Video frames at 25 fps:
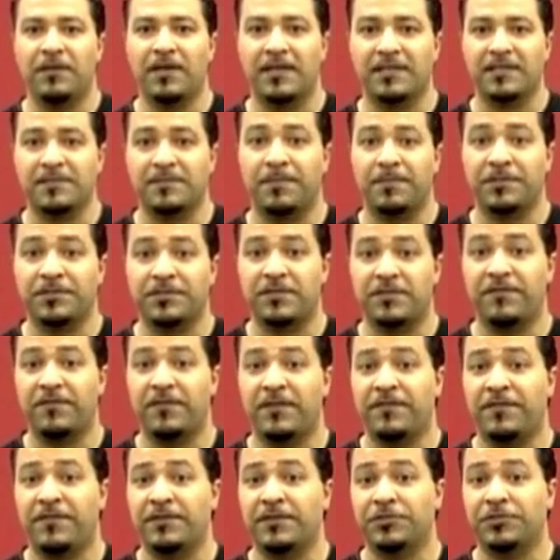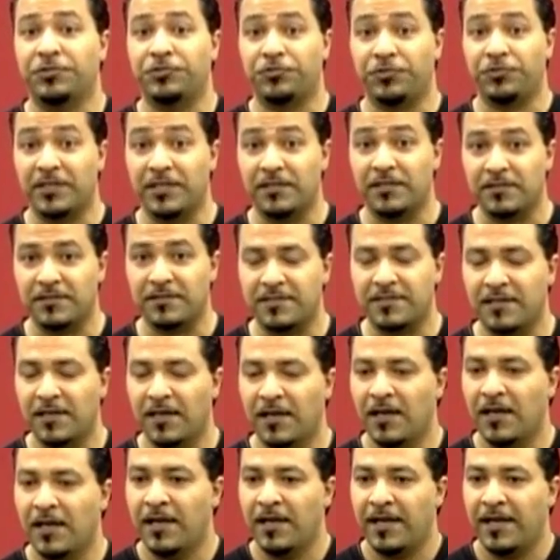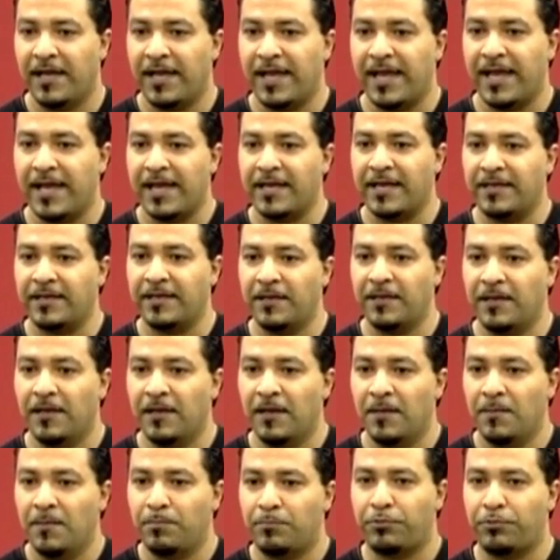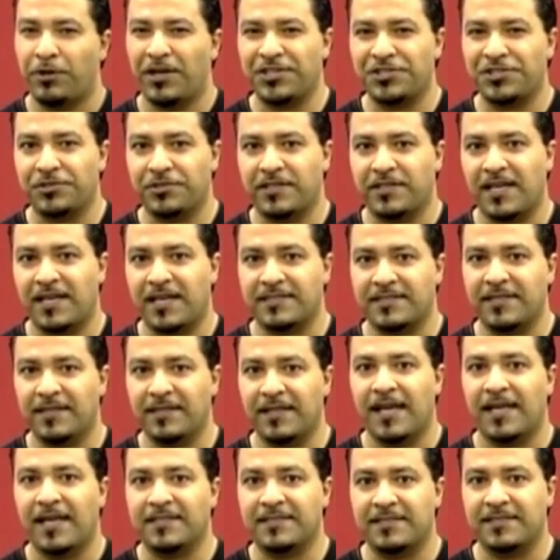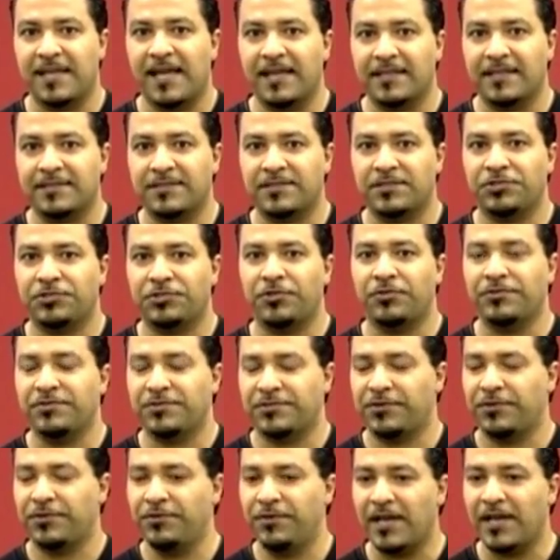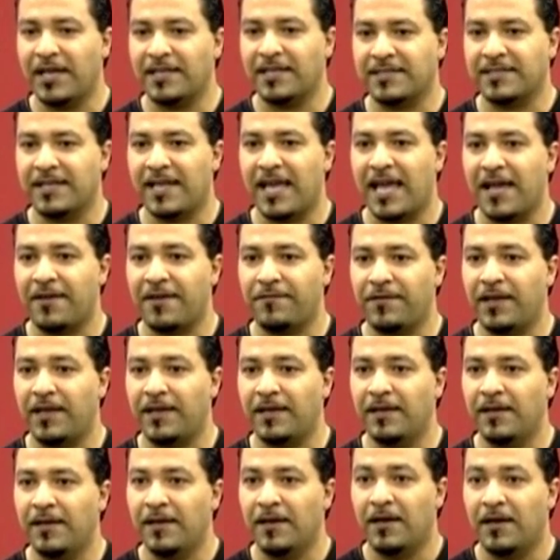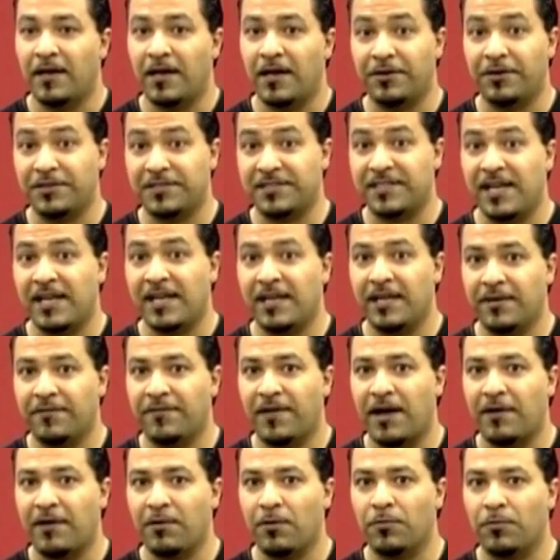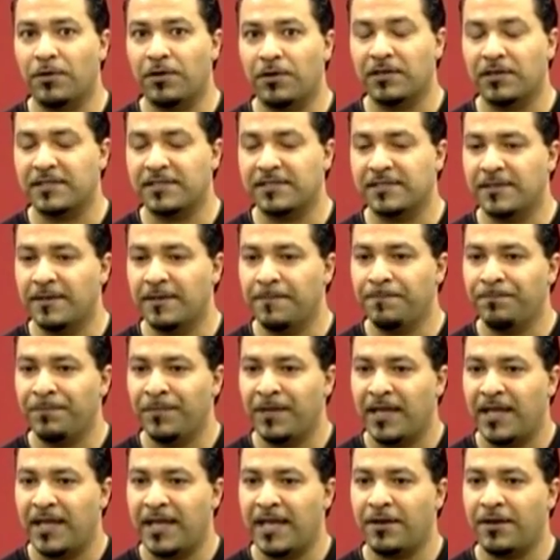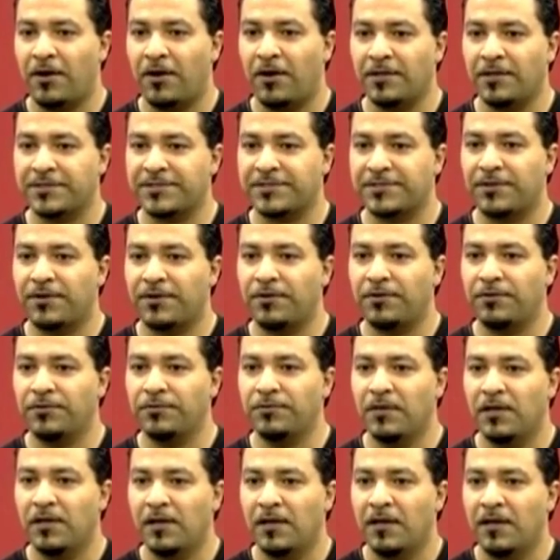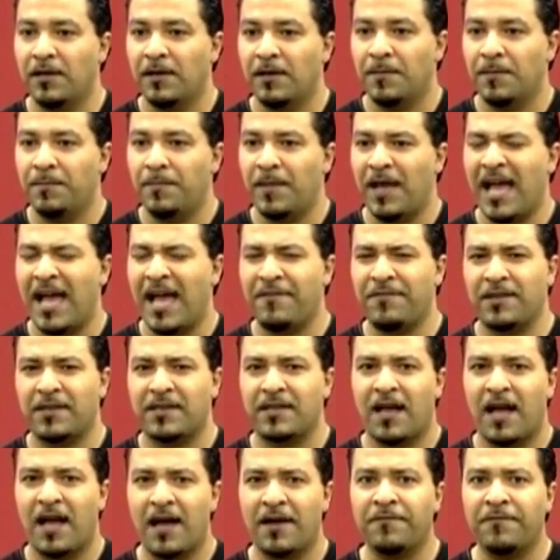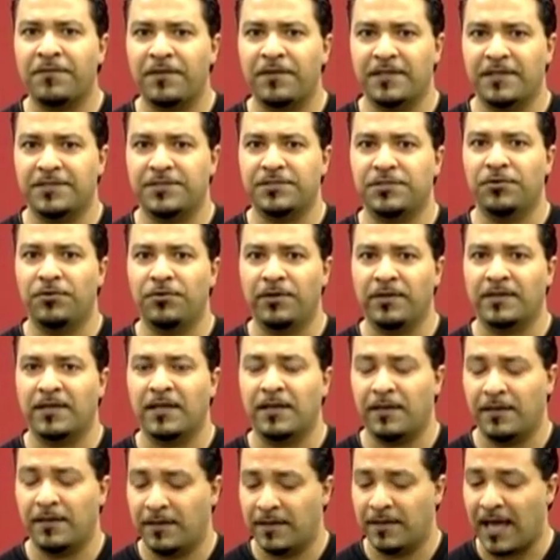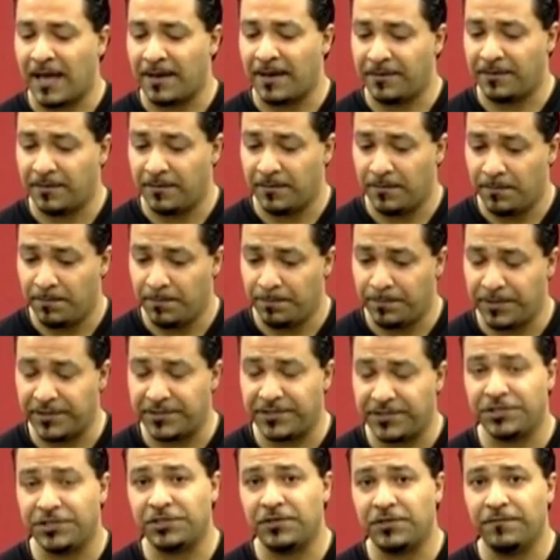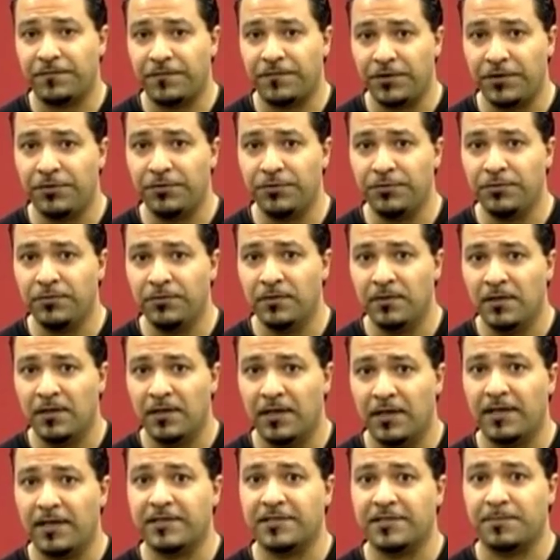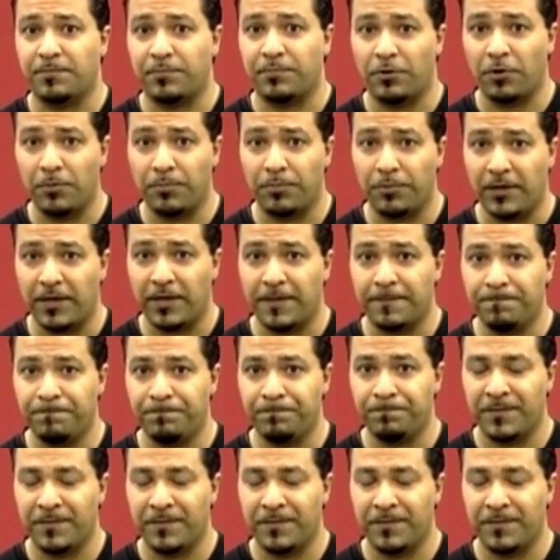you guys a bunch of different drills and pressure testing that stance so you guys can have a understanding of how it works, and also having confidence knowing that that position for you is appropriate.